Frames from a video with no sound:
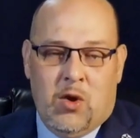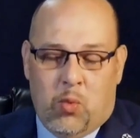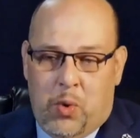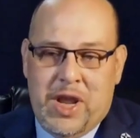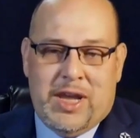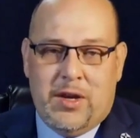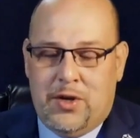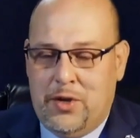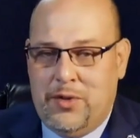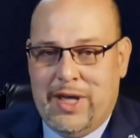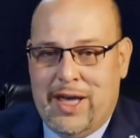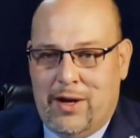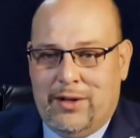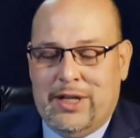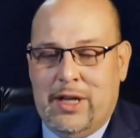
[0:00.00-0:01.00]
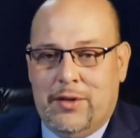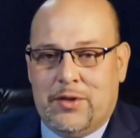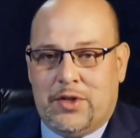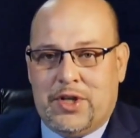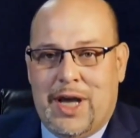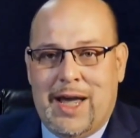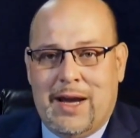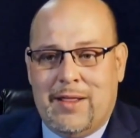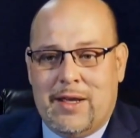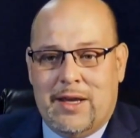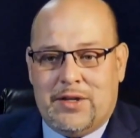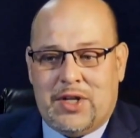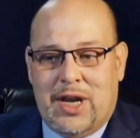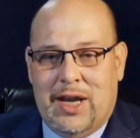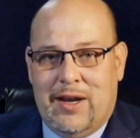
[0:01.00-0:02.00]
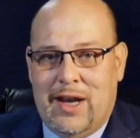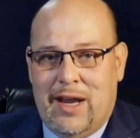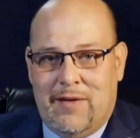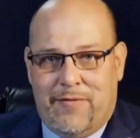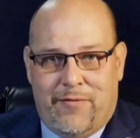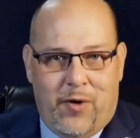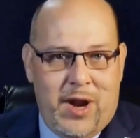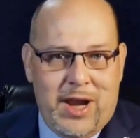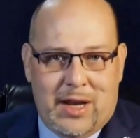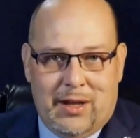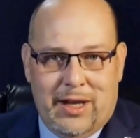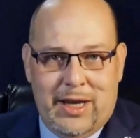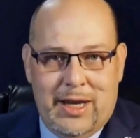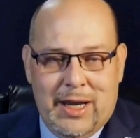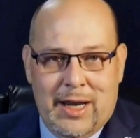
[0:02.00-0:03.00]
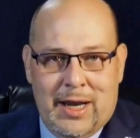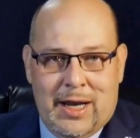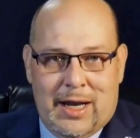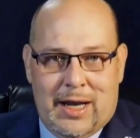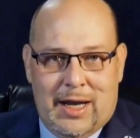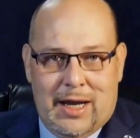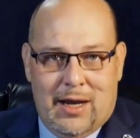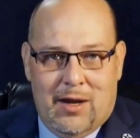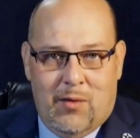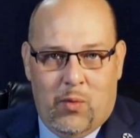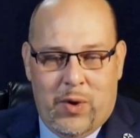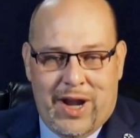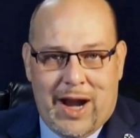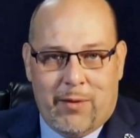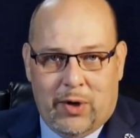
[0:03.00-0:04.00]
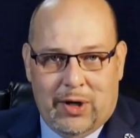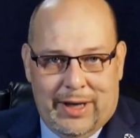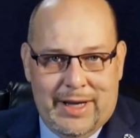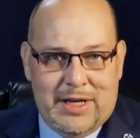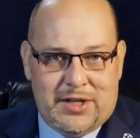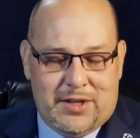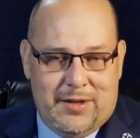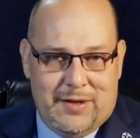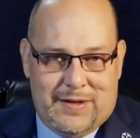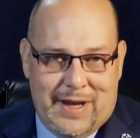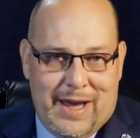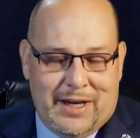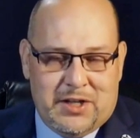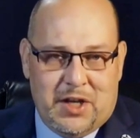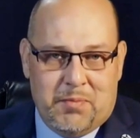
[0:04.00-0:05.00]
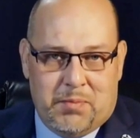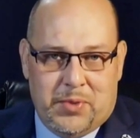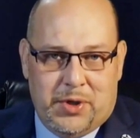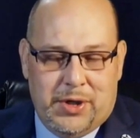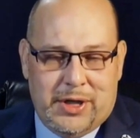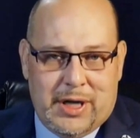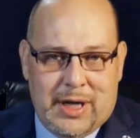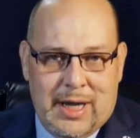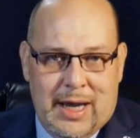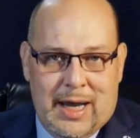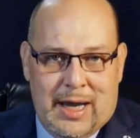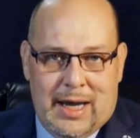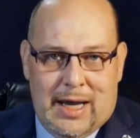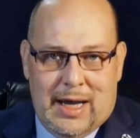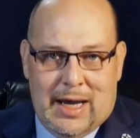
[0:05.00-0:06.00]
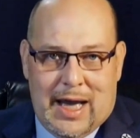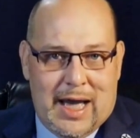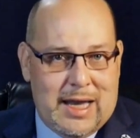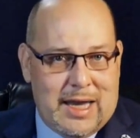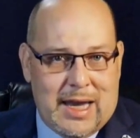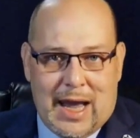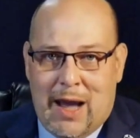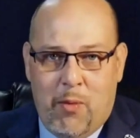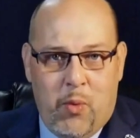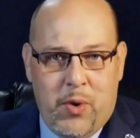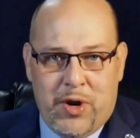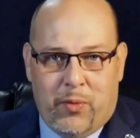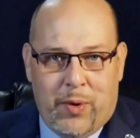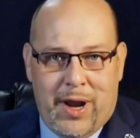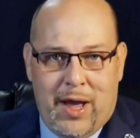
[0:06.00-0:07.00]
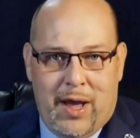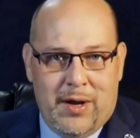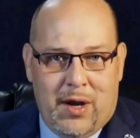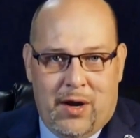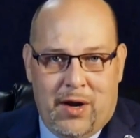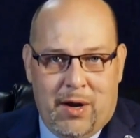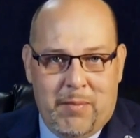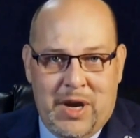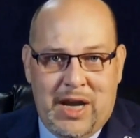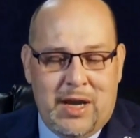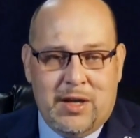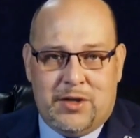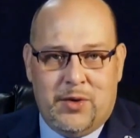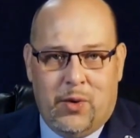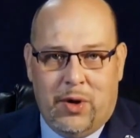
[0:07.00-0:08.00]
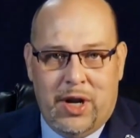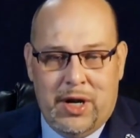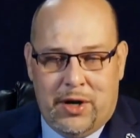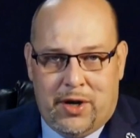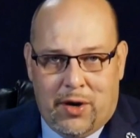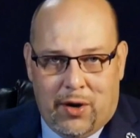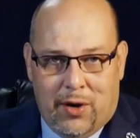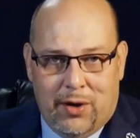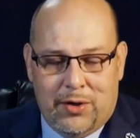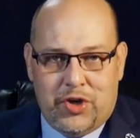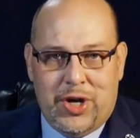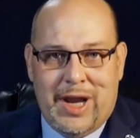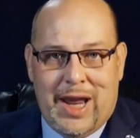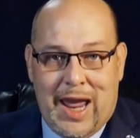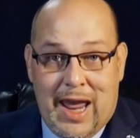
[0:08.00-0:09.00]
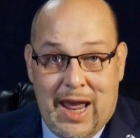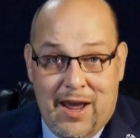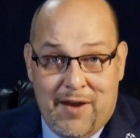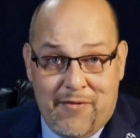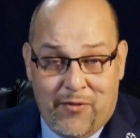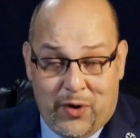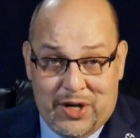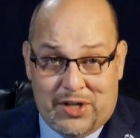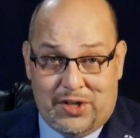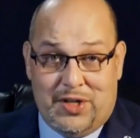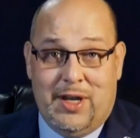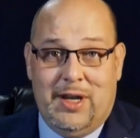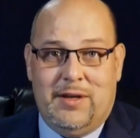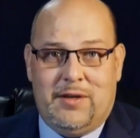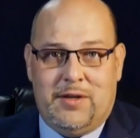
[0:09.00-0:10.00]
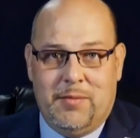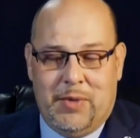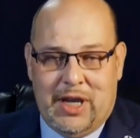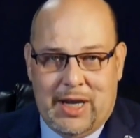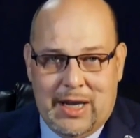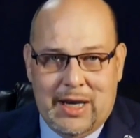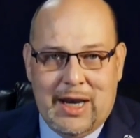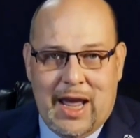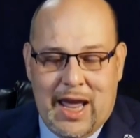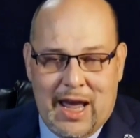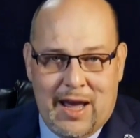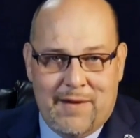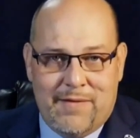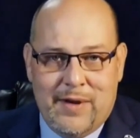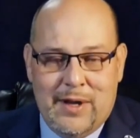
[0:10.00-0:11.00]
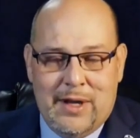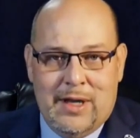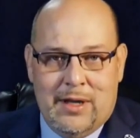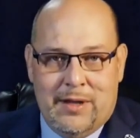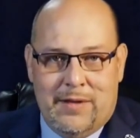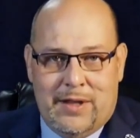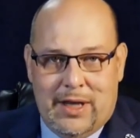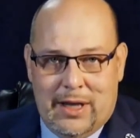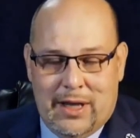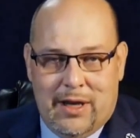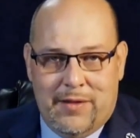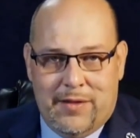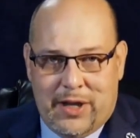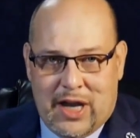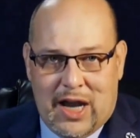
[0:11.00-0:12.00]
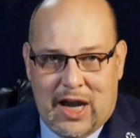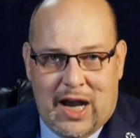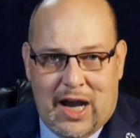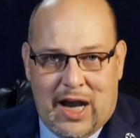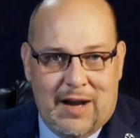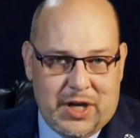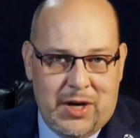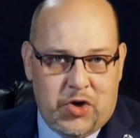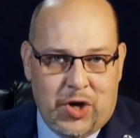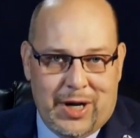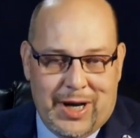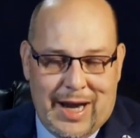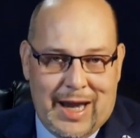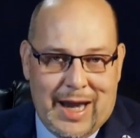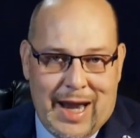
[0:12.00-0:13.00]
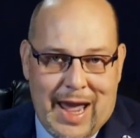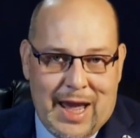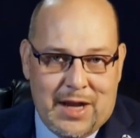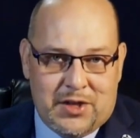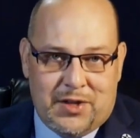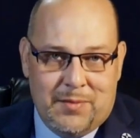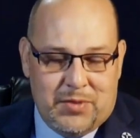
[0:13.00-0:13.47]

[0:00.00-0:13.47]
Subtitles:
We could do that on the other side of this. And frankly, when I released the TEXIT book, I went around on a media tour encouraging every state to begin to have the conversation and ask